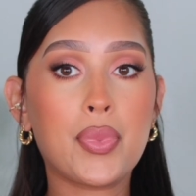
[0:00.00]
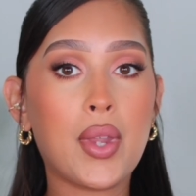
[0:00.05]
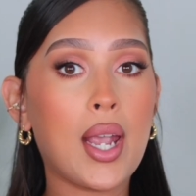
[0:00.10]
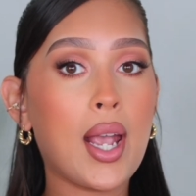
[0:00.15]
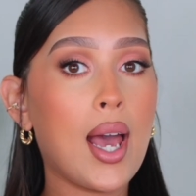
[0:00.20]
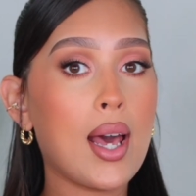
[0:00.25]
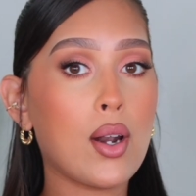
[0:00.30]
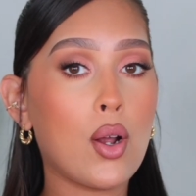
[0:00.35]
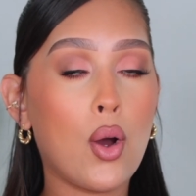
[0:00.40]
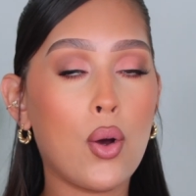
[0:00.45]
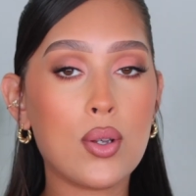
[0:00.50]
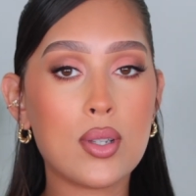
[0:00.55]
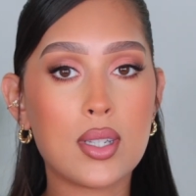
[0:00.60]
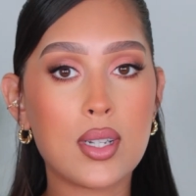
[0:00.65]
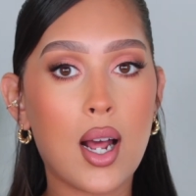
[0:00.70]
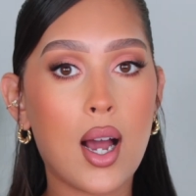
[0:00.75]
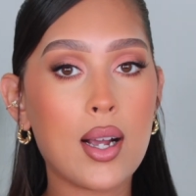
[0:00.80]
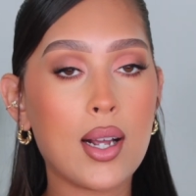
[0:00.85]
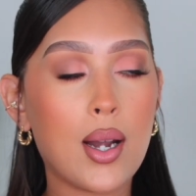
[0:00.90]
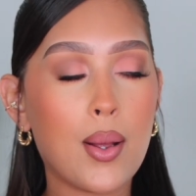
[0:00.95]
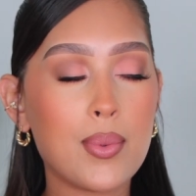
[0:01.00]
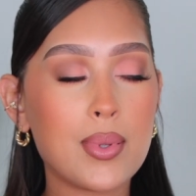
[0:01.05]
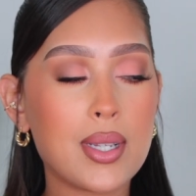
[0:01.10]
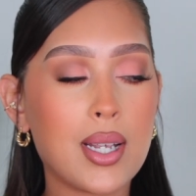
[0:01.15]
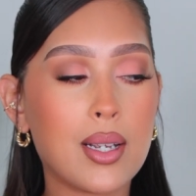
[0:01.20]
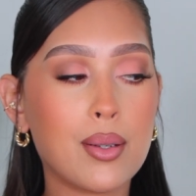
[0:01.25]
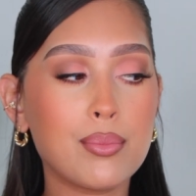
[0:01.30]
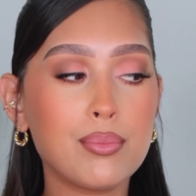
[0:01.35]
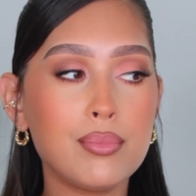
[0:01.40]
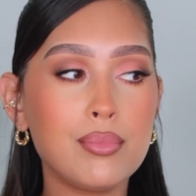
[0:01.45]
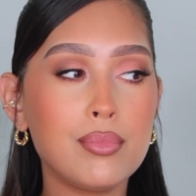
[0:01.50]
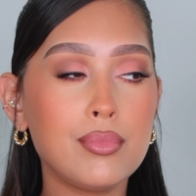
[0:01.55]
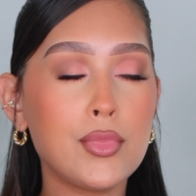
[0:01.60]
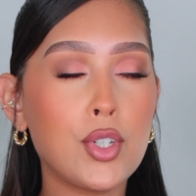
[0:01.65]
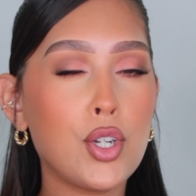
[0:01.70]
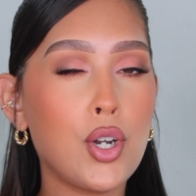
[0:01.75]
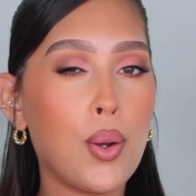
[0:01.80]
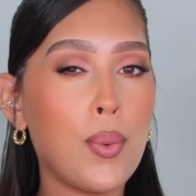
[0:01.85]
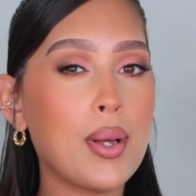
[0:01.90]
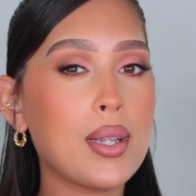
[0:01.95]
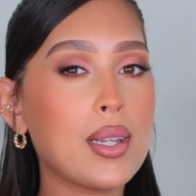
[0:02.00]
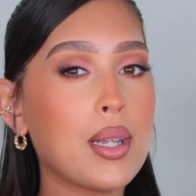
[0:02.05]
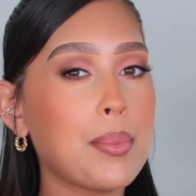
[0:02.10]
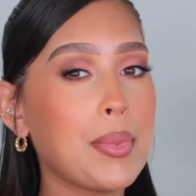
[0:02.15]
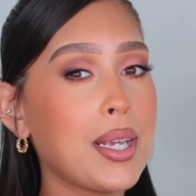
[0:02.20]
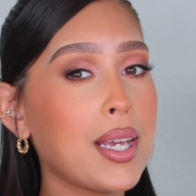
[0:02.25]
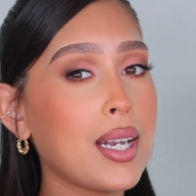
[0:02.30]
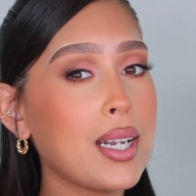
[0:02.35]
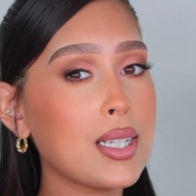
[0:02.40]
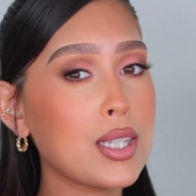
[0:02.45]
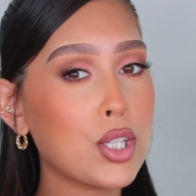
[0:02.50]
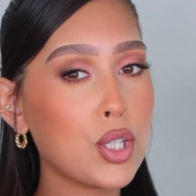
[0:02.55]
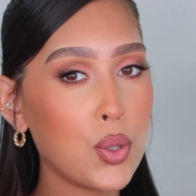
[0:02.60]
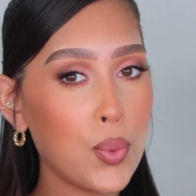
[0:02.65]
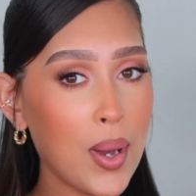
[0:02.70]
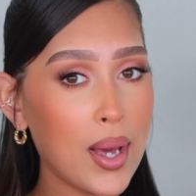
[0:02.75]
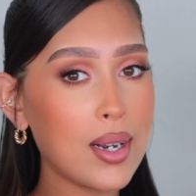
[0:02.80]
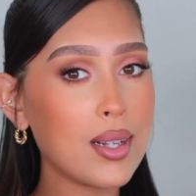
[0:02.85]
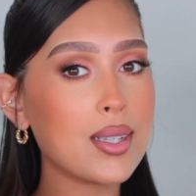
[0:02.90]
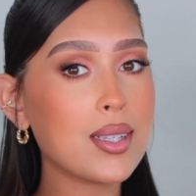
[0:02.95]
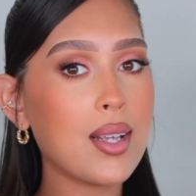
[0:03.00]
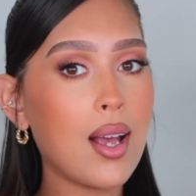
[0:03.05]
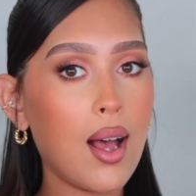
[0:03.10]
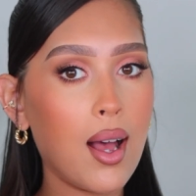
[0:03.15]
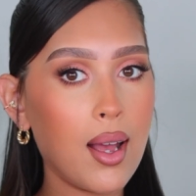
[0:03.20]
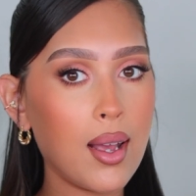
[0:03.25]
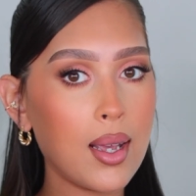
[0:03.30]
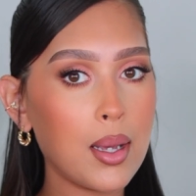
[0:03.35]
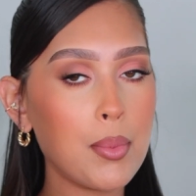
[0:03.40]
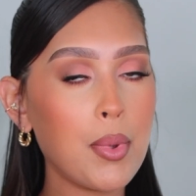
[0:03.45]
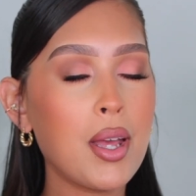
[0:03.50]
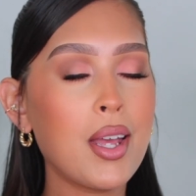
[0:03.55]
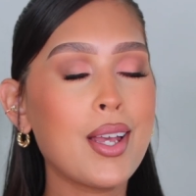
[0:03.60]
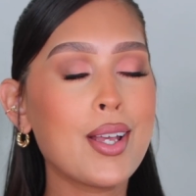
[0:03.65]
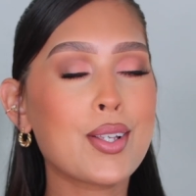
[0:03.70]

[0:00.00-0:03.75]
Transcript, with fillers: they had a whole stock and I was like, mm, you know what, let me get it two at a time.